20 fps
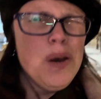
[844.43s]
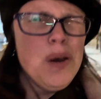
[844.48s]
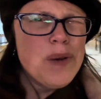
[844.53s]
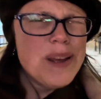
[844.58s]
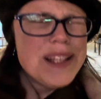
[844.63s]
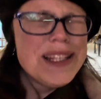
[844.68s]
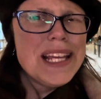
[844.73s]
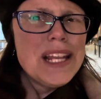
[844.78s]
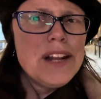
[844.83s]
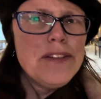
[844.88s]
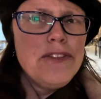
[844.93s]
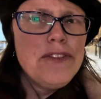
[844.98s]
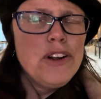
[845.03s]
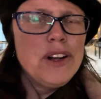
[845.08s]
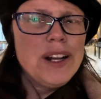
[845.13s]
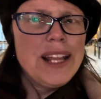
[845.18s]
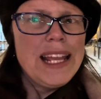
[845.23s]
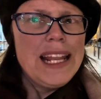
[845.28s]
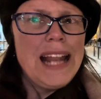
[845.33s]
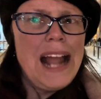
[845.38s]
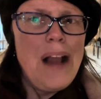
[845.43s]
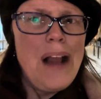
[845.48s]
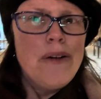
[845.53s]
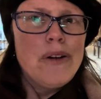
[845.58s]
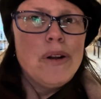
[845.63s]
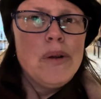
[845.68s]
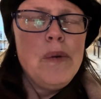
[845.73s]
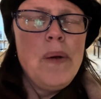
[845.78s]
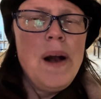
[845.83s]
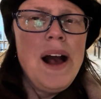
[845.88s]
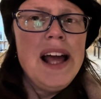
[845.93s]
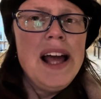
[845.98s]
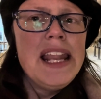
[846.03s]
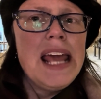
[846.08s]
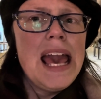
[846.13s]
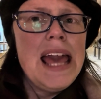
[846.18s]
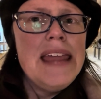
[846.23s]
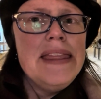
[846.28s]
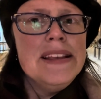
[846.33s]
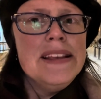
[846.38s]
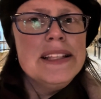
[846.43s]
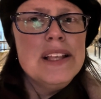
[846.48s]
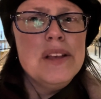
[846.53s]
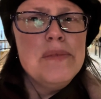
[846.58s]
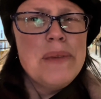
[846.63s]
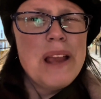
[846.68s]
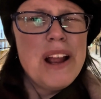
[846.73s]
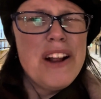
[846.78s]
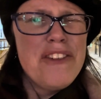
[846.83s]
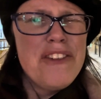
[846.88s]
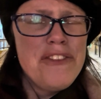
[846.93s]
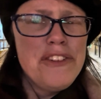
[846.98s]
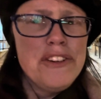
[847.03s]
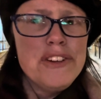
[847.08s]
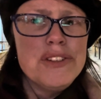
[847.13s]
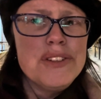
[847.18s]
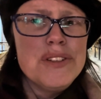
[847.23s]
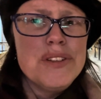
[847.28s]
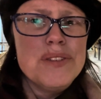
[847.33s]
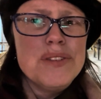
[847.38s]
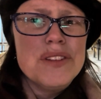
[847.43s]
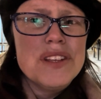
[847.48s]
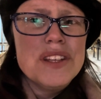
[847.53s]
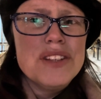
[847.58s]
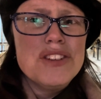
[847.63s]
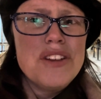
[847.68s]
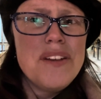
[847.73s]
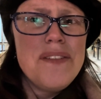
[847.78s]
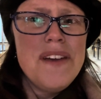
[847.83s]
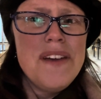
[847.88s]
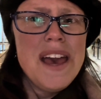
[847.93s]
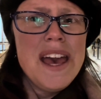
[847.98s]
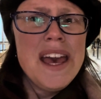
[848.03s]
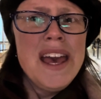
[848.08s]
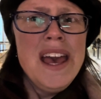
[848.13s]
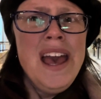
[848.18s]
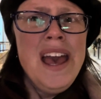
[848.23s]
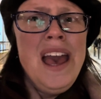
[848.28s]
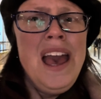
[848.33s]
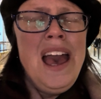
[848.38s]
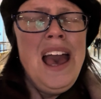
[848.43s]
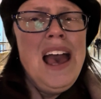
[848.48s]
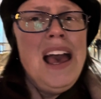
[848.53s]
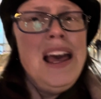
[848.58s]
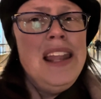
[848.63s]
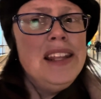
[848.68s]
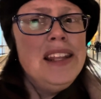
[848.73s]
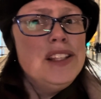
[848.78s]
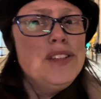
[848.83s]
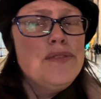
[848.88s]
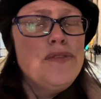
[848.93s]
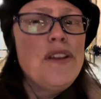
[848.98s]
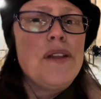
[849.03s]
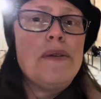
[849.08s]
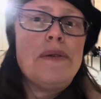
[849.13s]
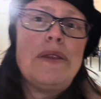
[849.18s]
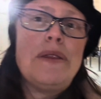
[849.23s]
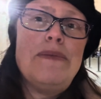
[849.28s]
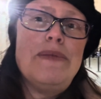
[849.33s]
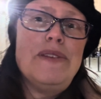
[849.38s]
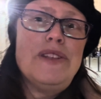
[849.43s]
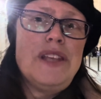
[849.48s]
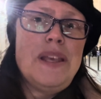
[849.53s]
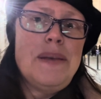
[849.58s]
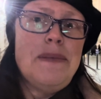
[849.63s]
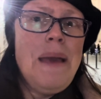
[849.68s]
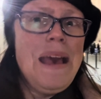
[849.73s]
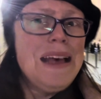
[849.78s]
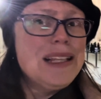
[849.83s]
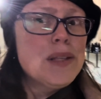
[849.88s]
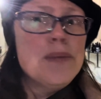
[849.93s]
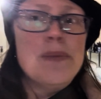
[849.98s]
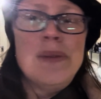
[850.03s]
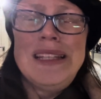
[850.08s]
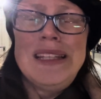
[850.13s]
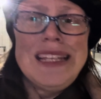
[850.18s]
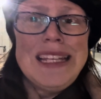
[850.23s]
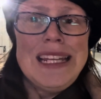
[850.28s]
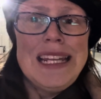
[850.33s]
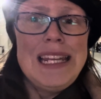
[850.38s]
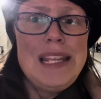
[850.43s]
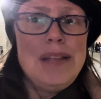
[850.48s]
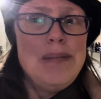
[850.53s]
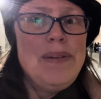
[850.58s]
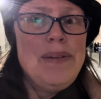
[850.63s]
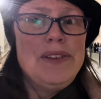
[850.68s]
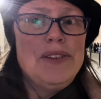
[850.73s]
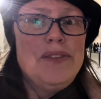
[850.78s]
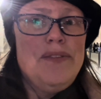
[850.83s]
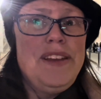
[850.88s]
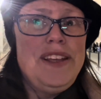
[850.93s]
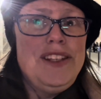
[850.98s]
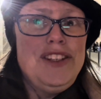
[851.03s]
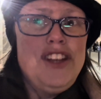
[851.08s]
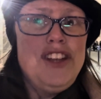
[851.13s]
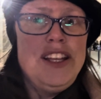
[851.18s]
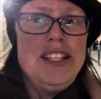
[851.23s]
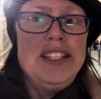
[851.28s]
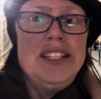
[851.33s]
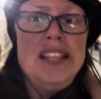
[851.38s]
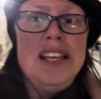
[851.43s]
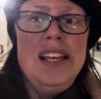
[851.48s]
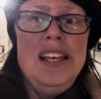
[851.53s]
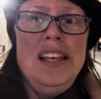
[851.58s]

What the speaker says: We did a 48-hour one, and this will be our first usage of it, and it's free with the museum pass, and we didn't need reservations.